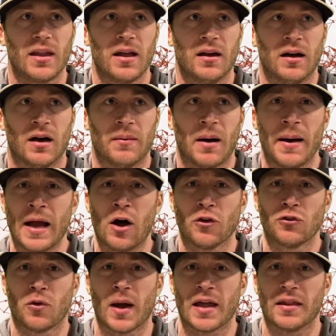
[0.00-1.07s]
I
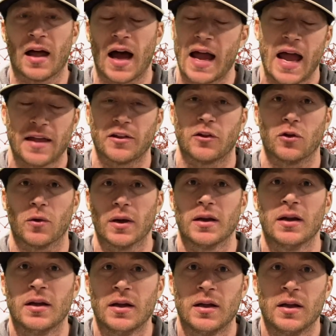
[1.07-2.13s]
had to do
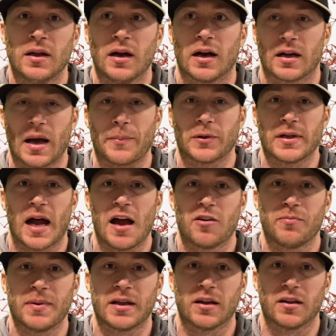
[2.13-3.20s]
it a couple times
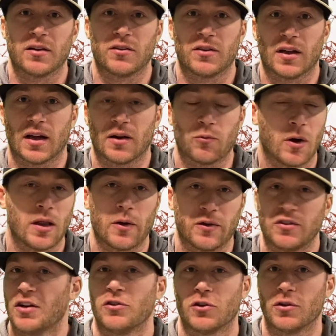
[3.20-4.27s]
because I was
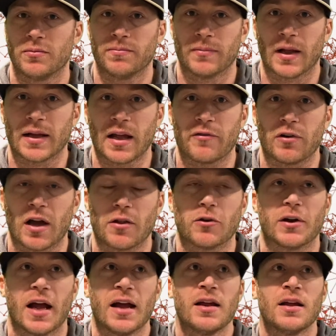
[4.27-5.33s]
injured like every other
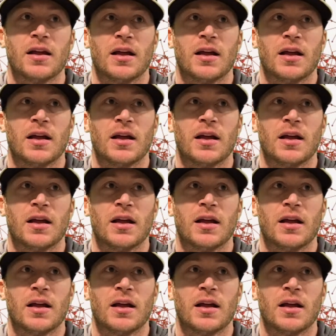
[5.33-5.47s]
day.